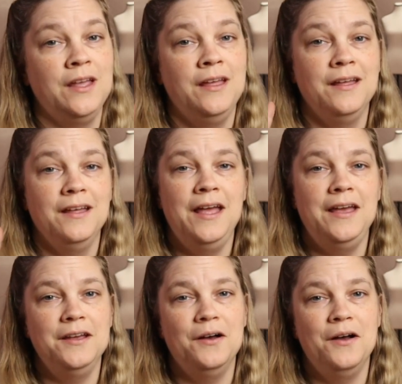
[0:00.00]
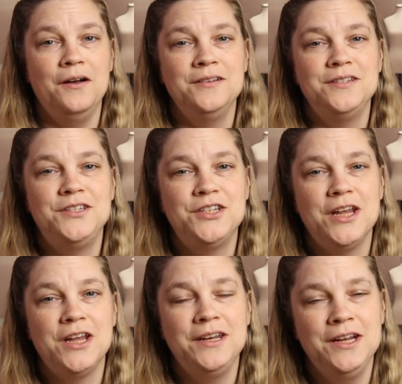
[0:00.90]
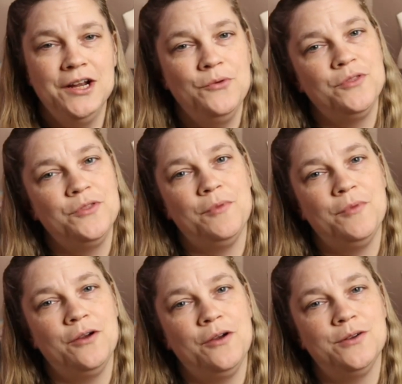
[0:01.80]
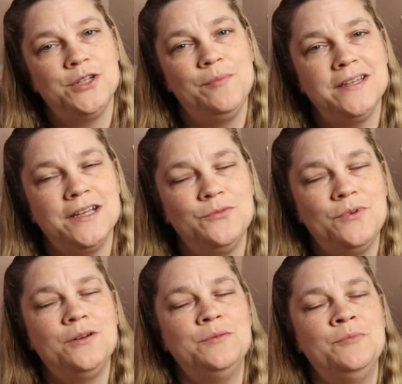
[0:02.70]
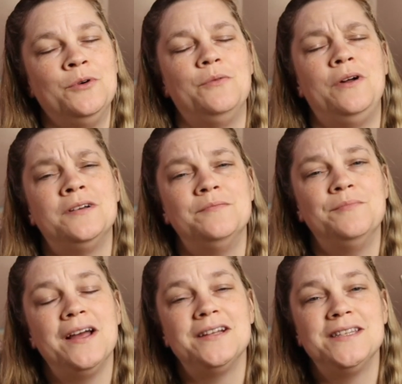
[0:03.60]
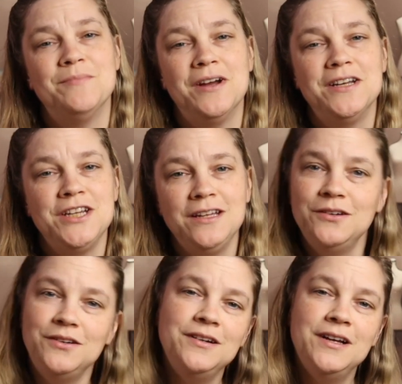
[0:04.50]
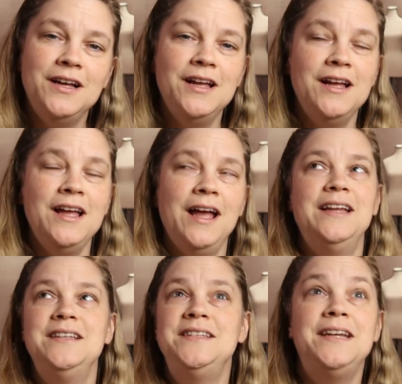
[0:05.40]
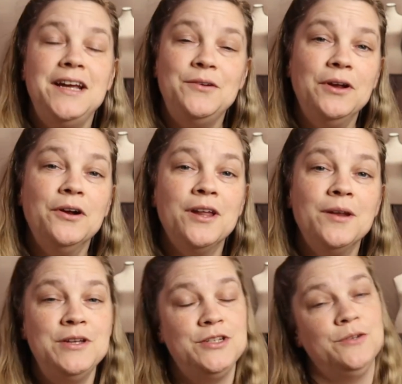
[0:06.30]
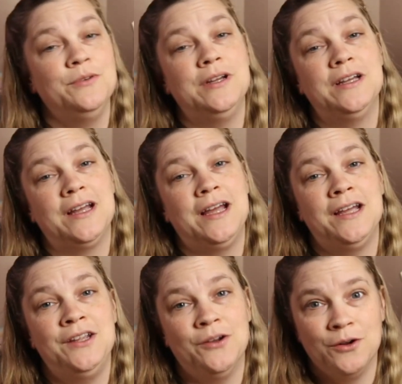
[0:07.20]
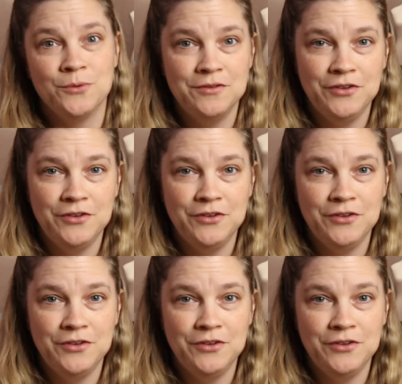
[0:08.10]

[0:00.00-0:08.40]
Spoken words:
Hey y'all, Jen here with My Crochet Basket. Welcome or welcome back to my channel. And today we are going to be doing a yarn review.